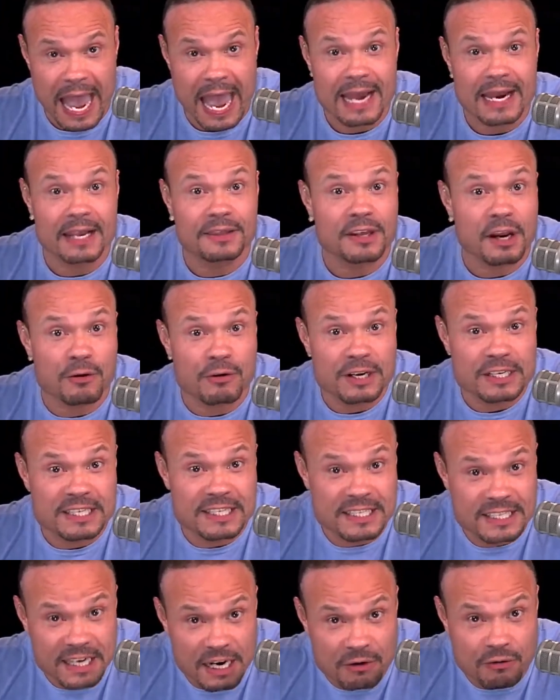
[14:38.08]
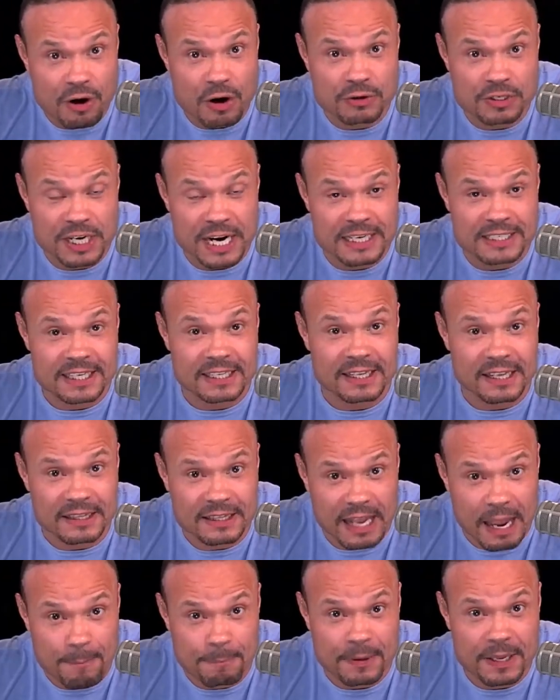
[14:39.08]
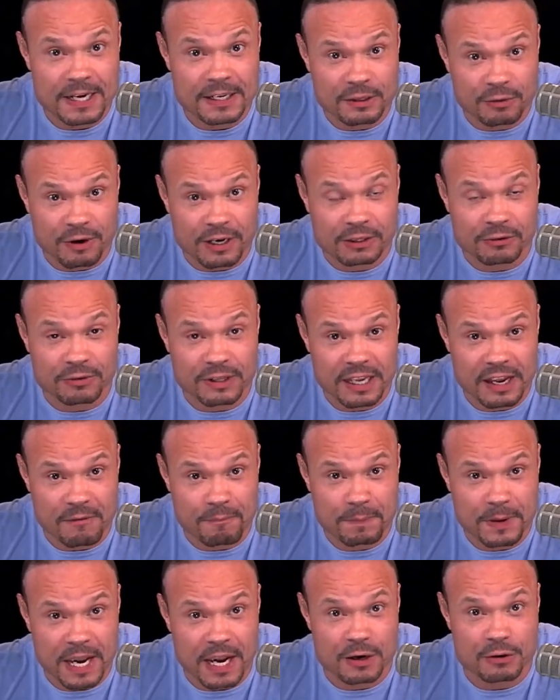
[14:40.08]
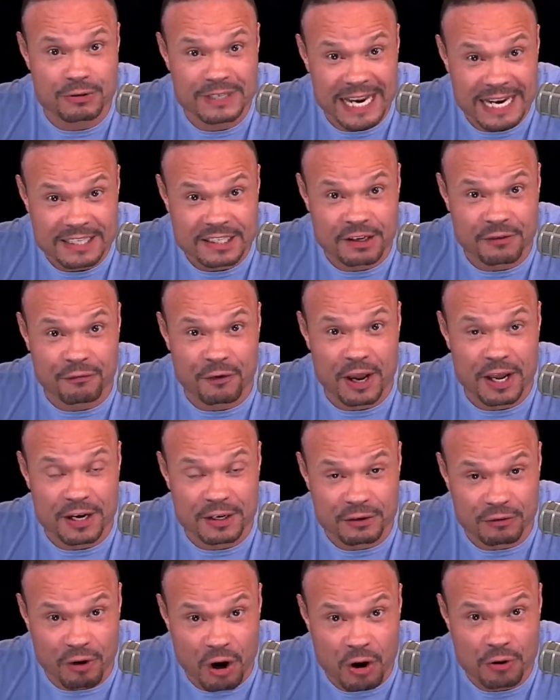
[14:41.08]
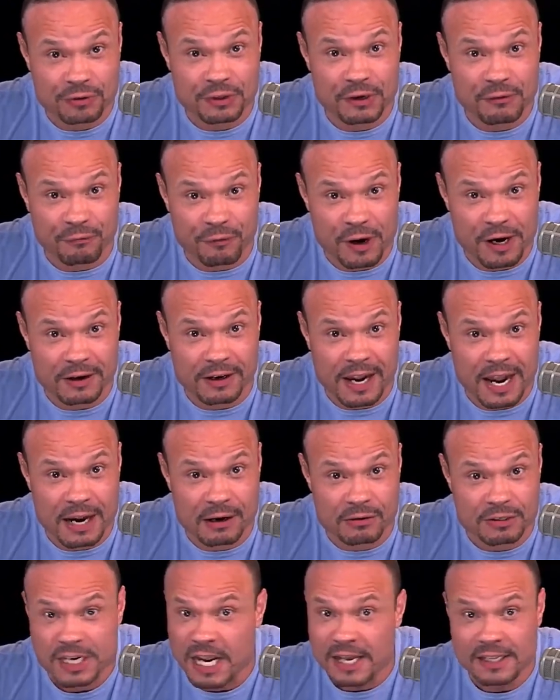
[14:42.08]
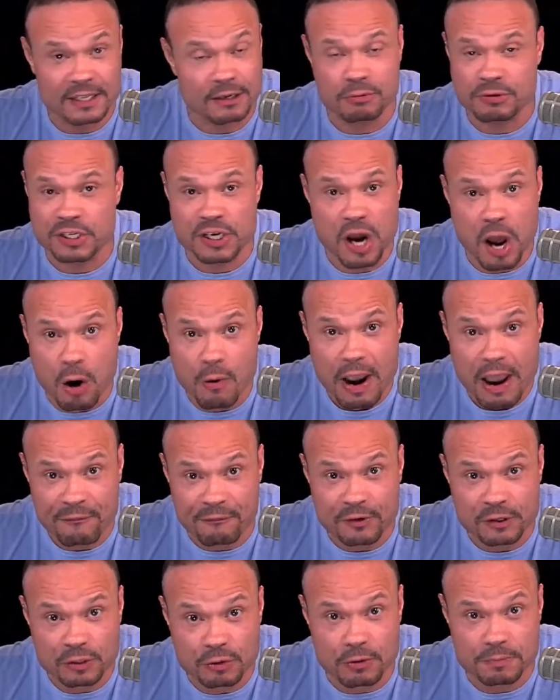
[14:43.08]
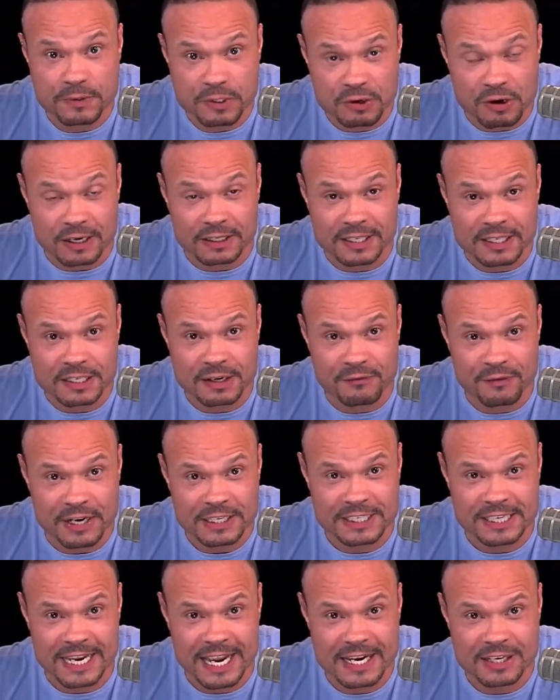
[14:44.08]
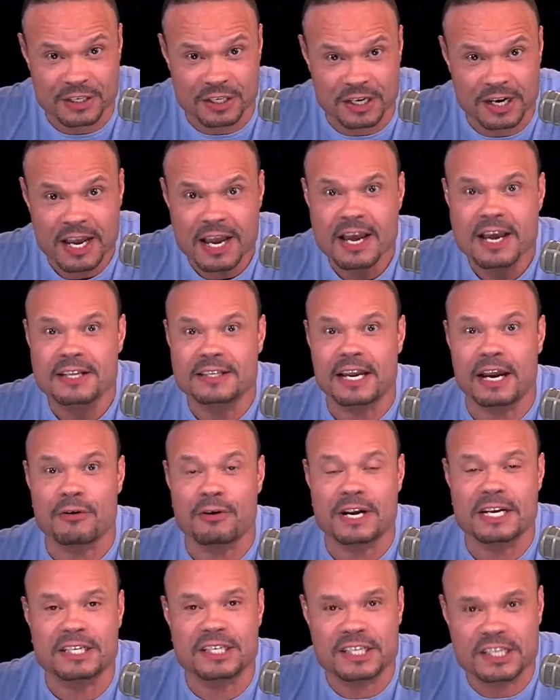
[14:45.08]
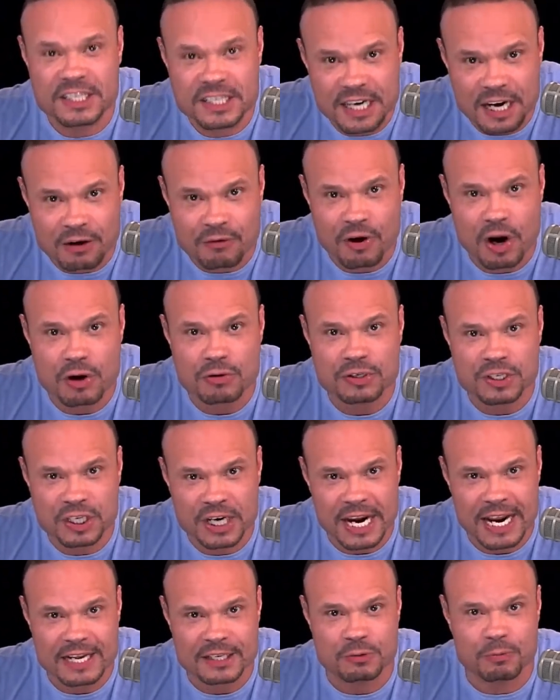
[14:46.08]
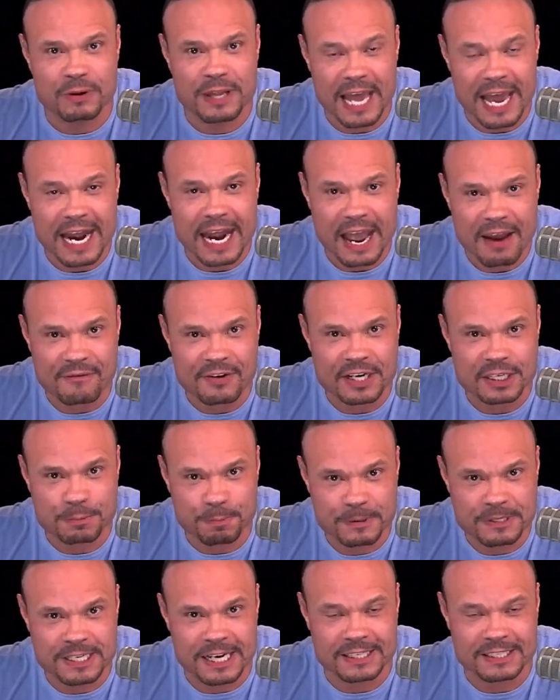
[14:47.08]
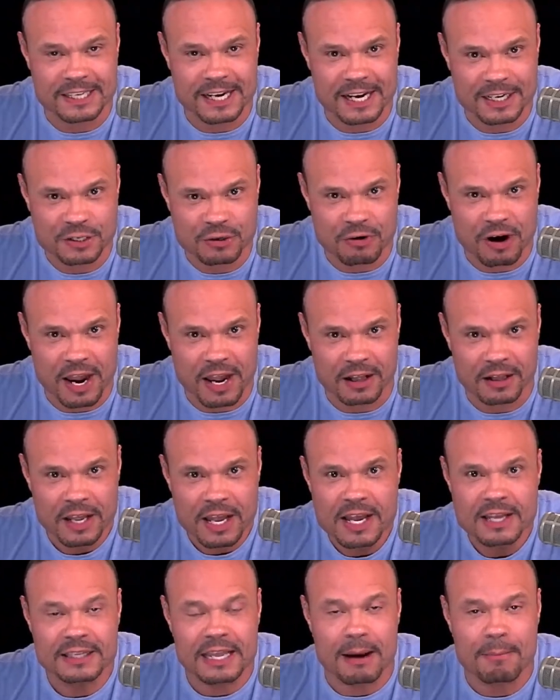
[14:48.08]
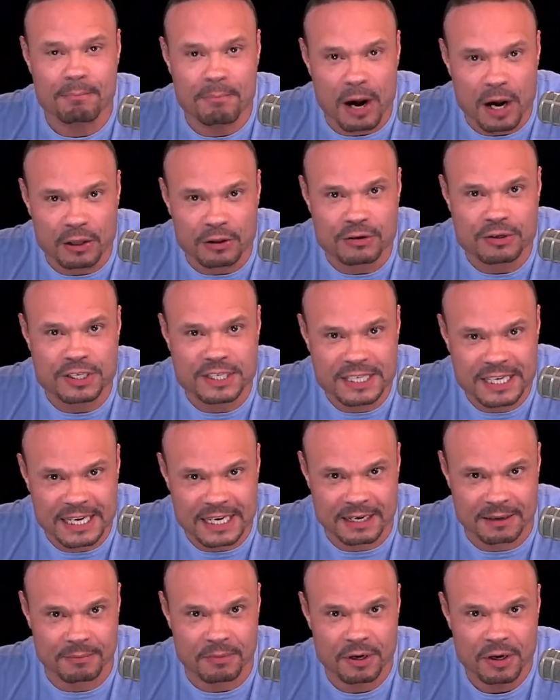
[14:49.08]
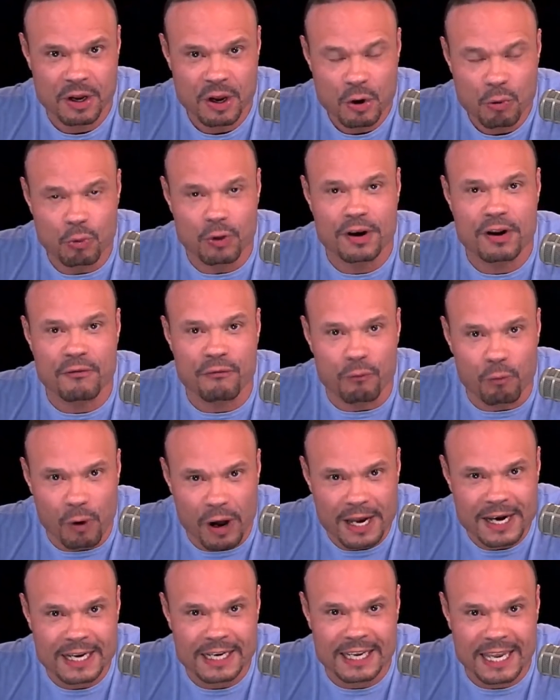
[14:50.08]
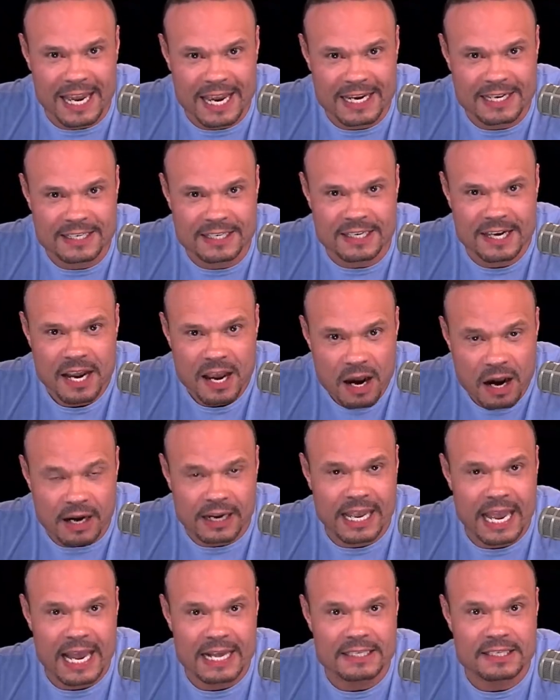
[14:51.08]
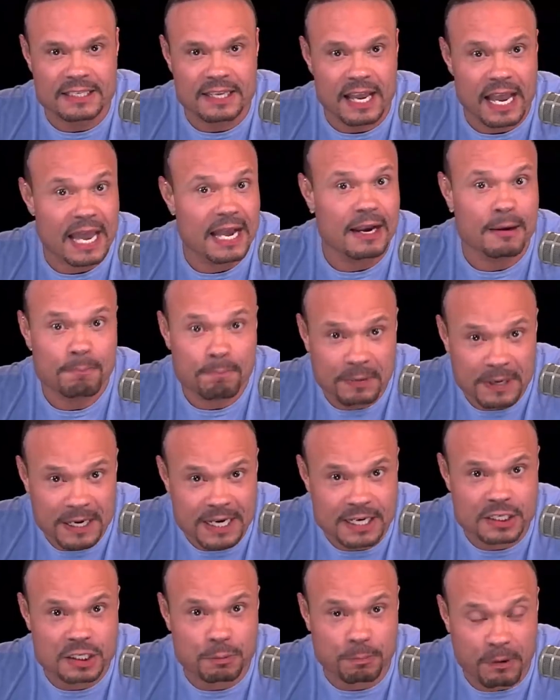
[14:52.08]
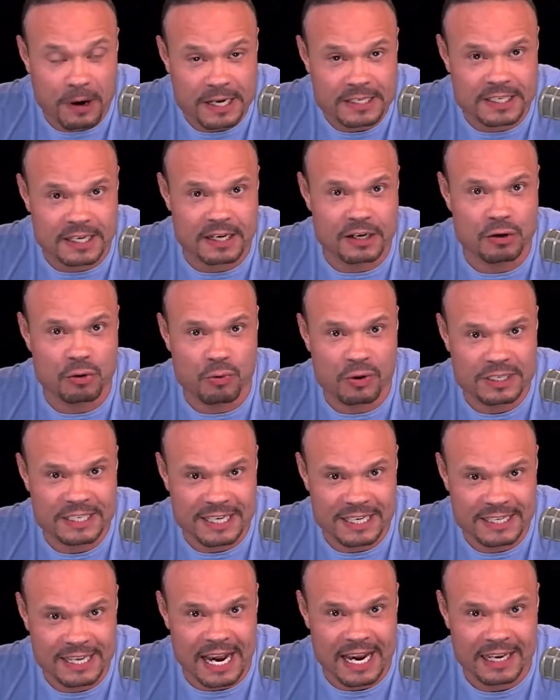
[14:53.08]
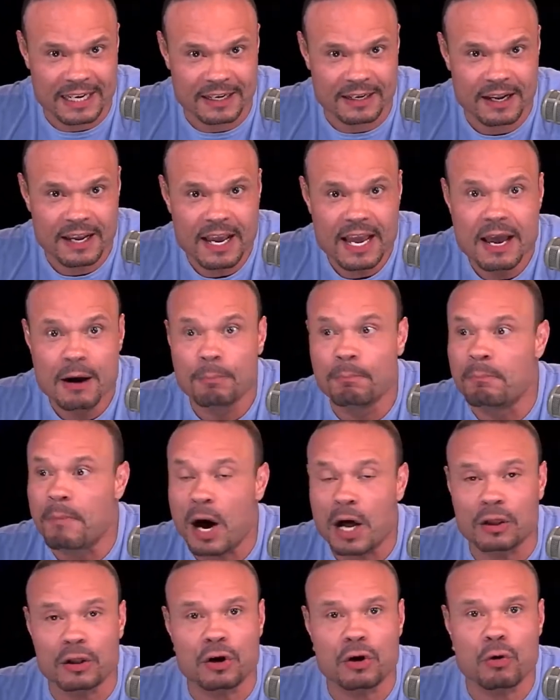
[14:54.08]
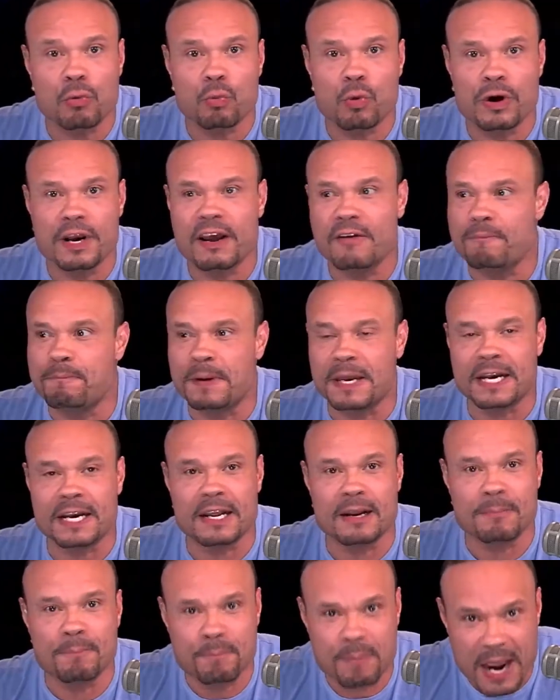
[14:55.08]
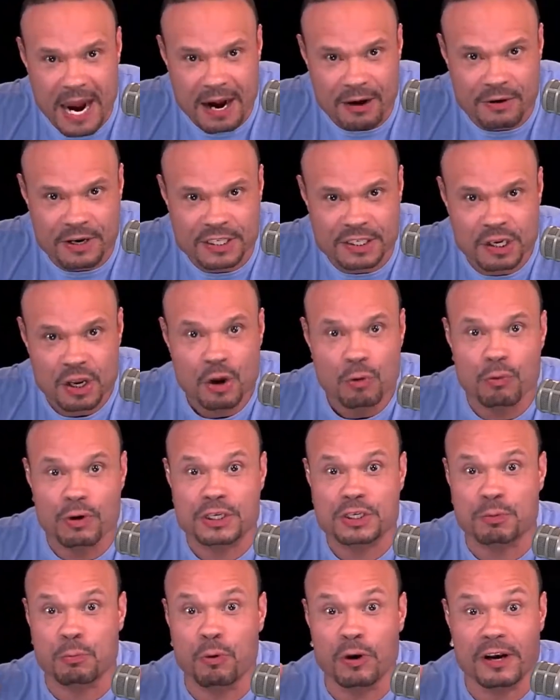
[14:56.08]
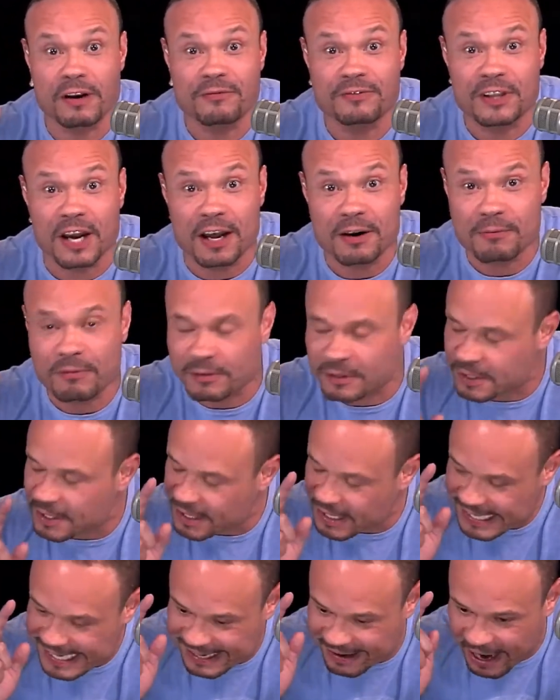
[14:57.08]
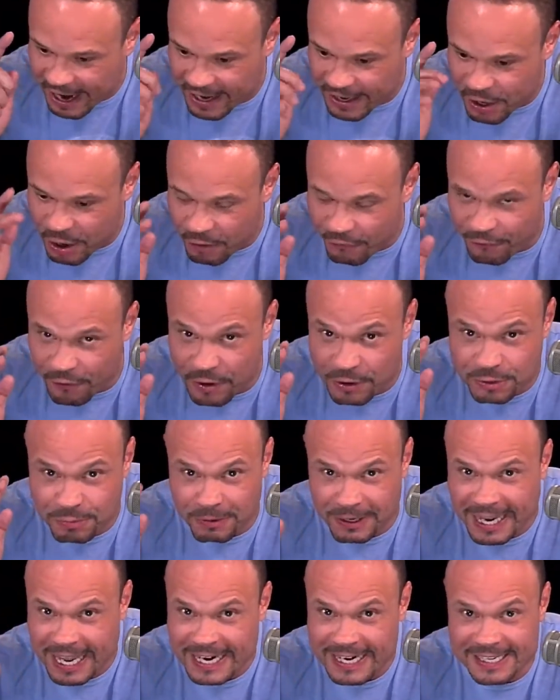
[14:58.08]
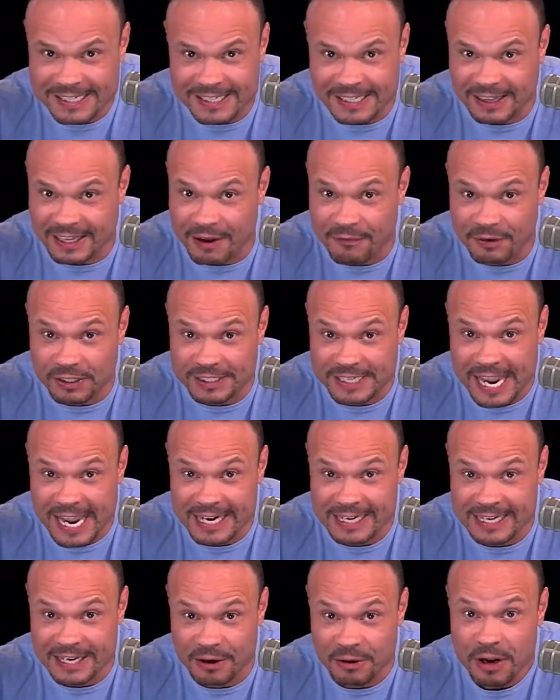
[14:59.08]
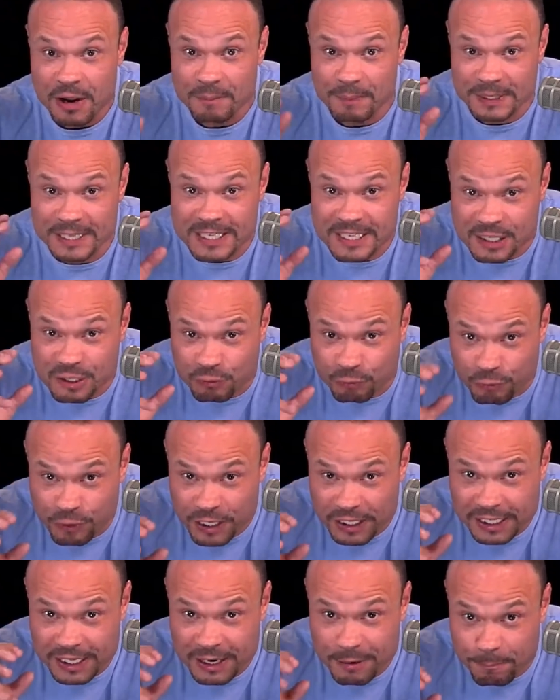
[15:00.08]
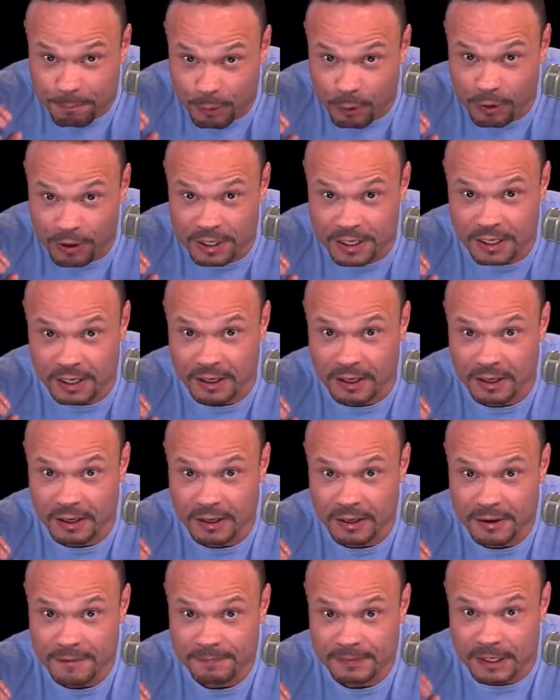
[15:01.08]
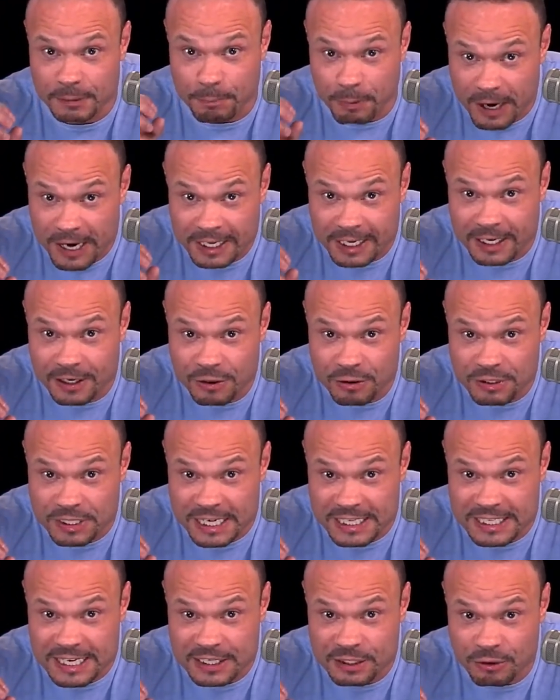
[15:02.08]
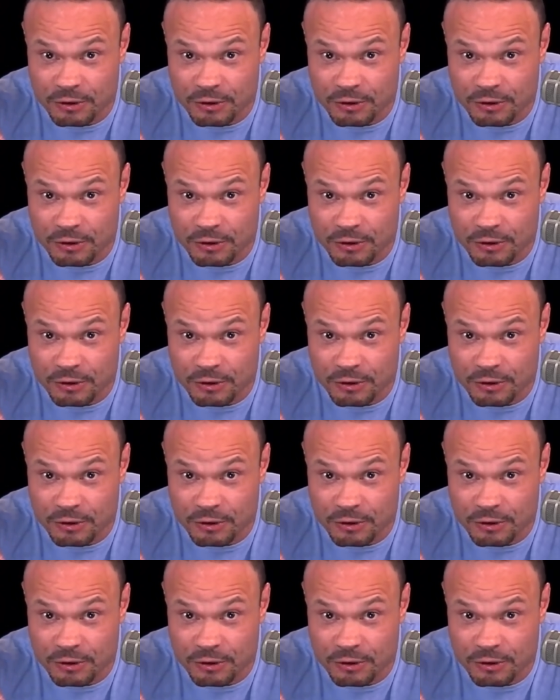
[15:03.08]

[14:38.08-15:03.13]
And there is zero chance that the deputy director of the FBI, who testified under oath in front of Congress, there was no effort to obstruct his investigation. There is zero chance when that evidence presented at trial that Mueller's team would have won a case against an impeached president who was indicted. Mueller would have been embarrassed, which would have done I know, folks, we're getting into level 10 here, but this is really important. The breaking news last night is